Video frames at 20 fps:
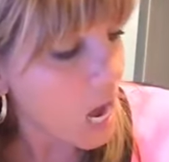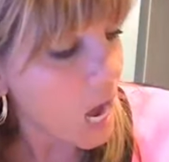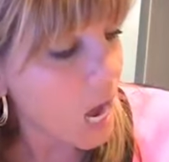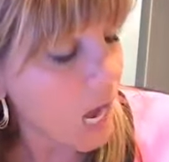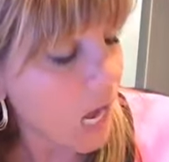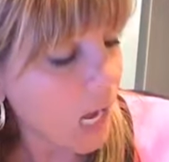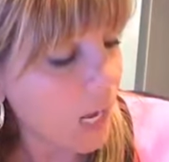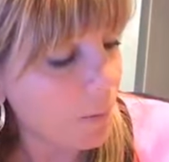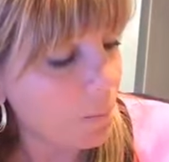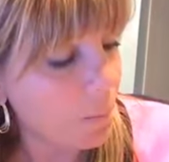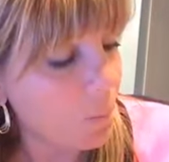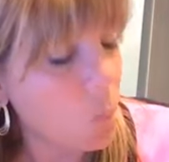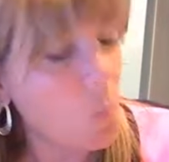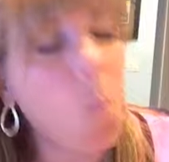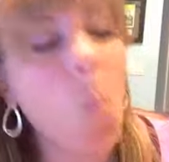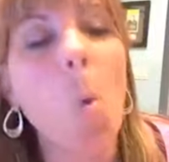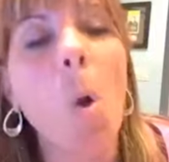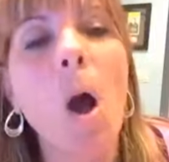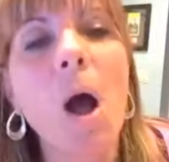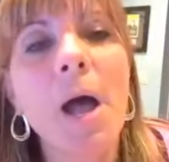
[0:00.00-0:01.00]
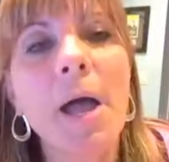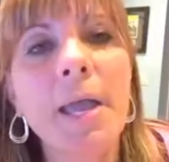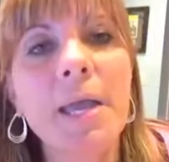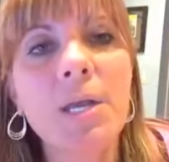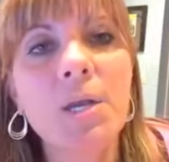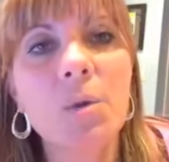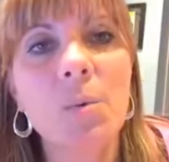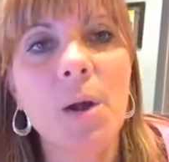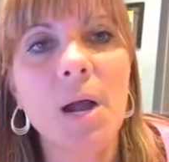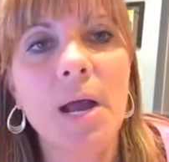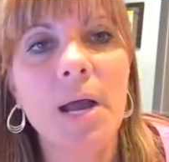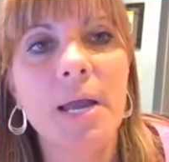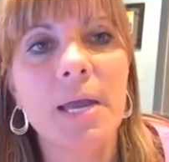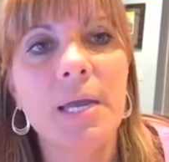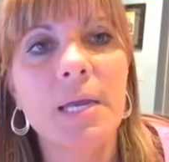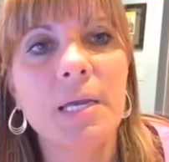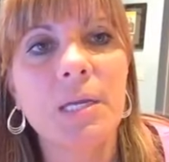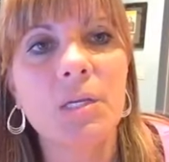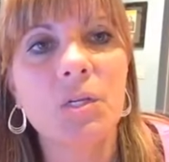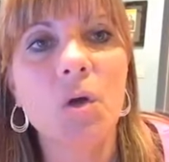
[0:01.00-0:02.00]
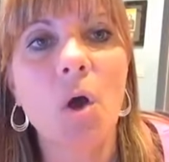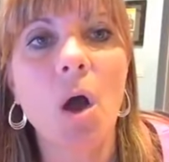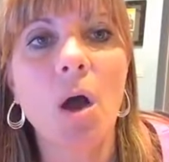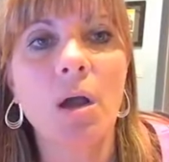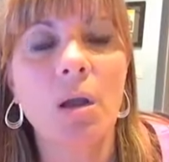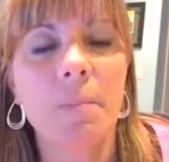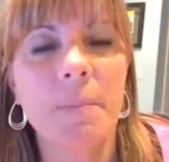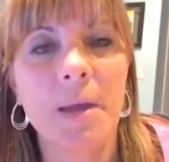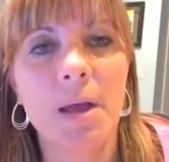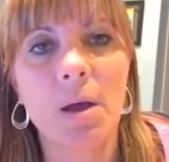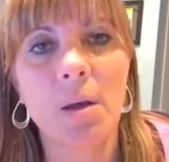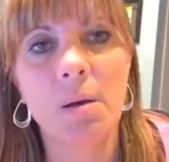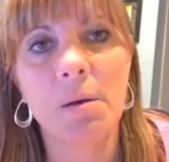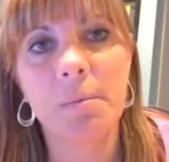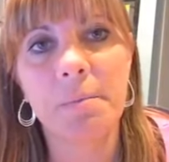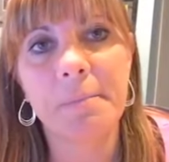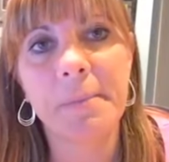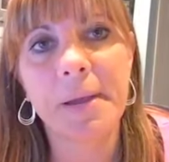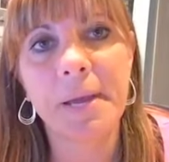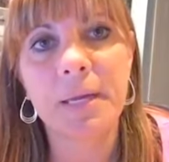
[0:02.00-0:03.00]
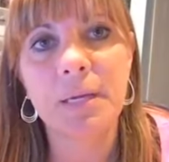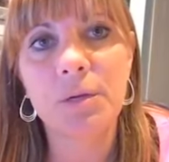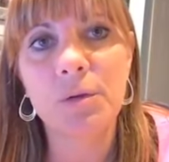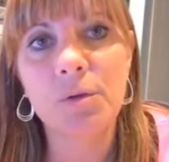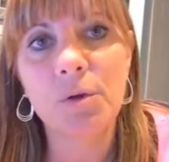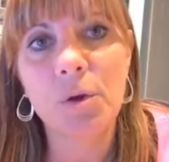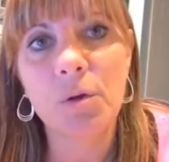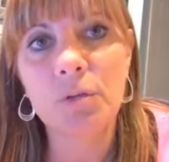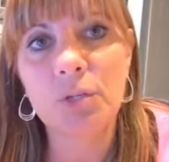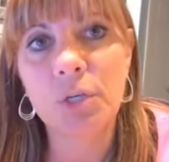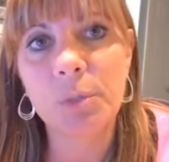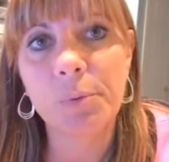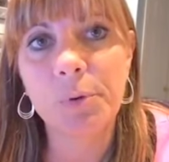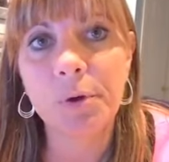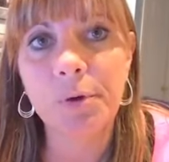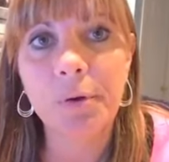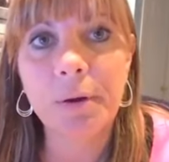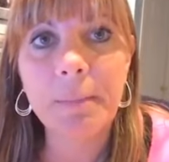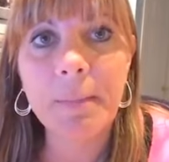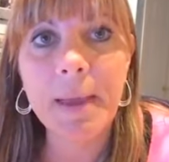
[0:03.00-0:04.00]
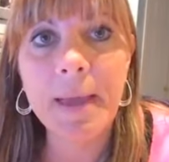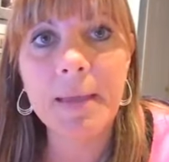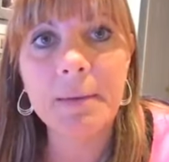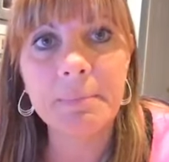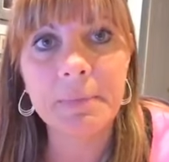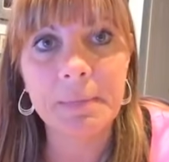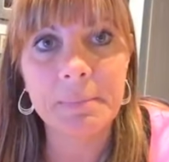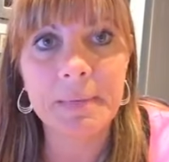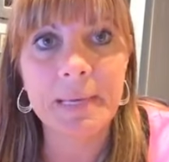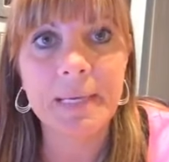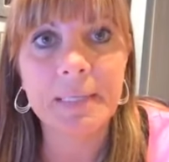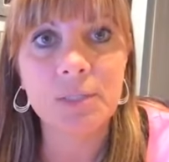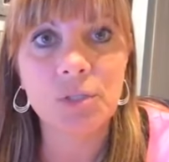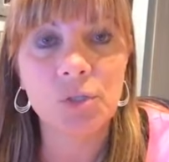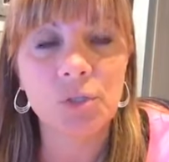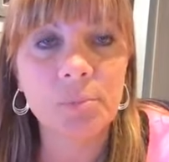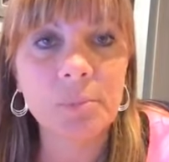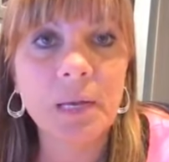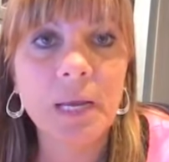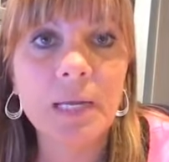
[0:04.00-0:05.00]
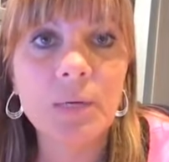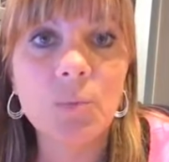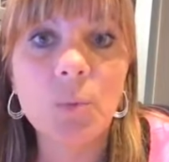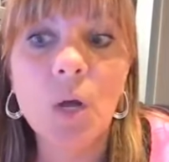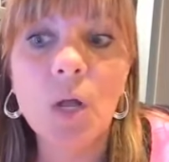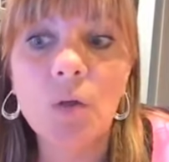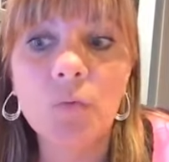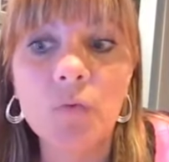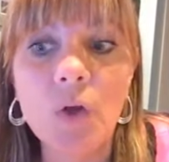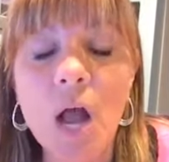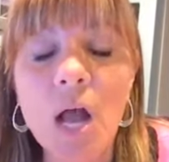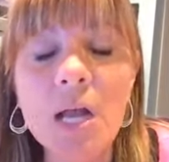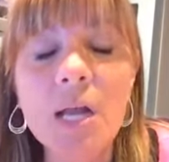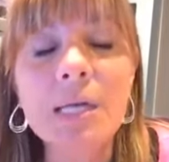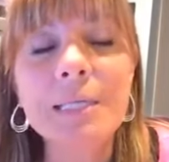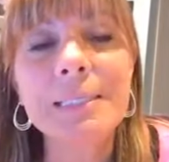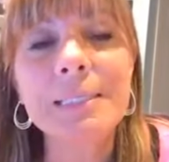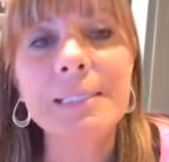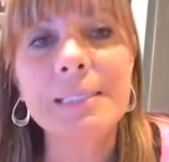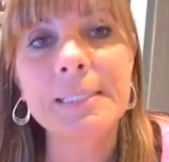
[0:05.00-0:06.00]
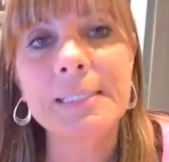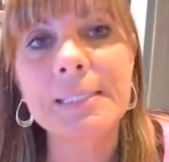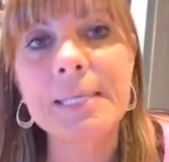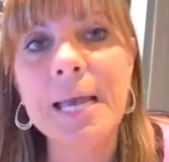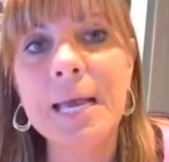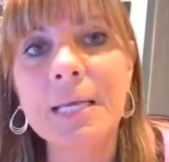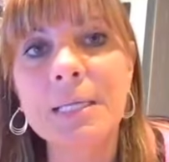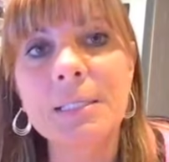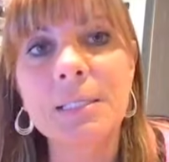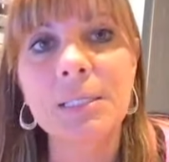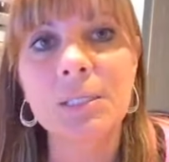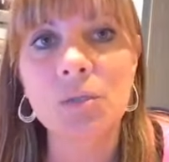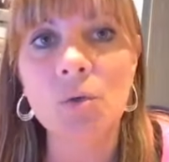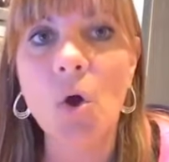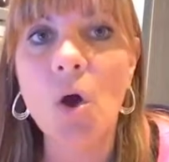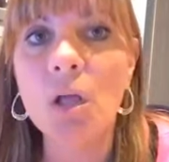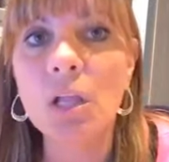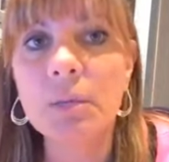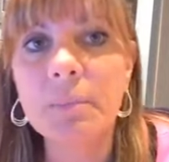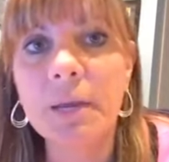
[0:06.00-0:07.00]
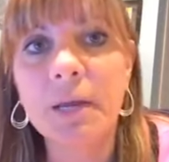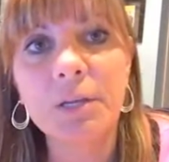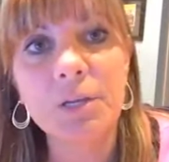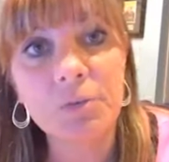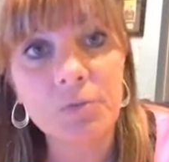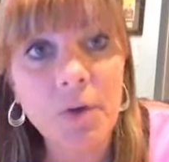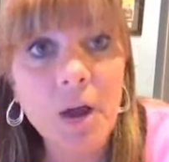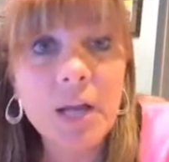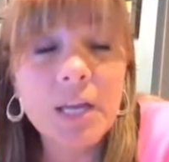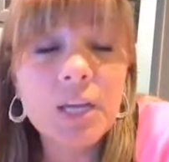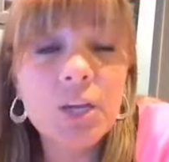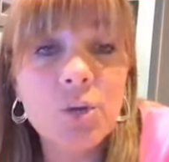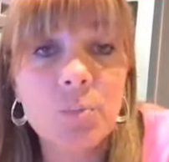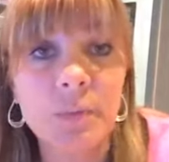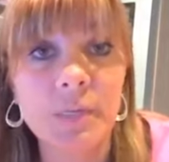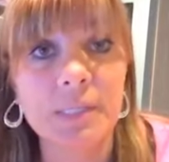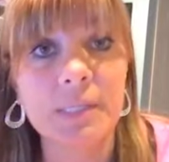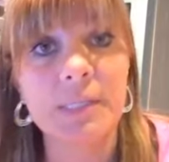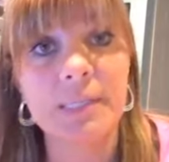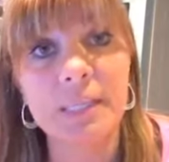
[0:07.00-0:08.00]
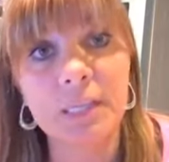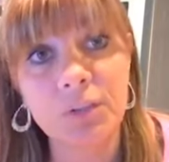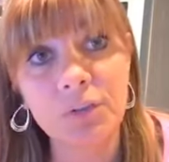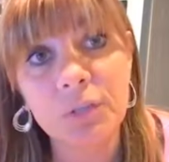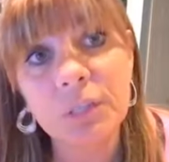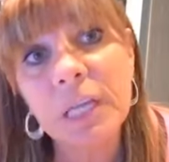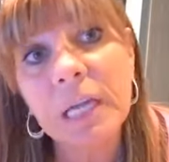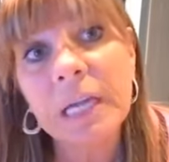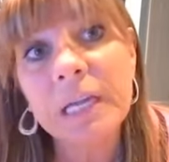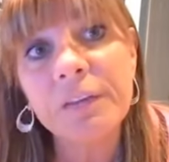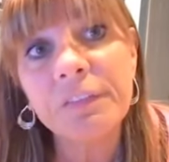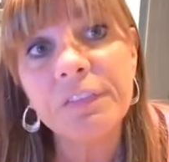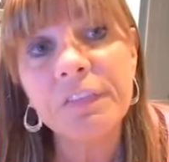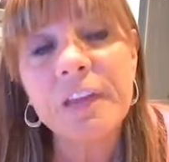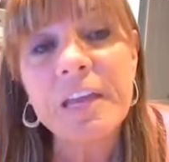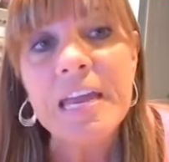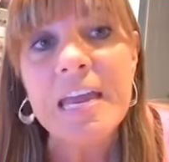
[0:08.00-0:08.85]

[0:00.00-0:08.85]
Um, why do I talk about my new coaching program and my mastermind? Well, Rock on Success is all about you rocking your business and your life.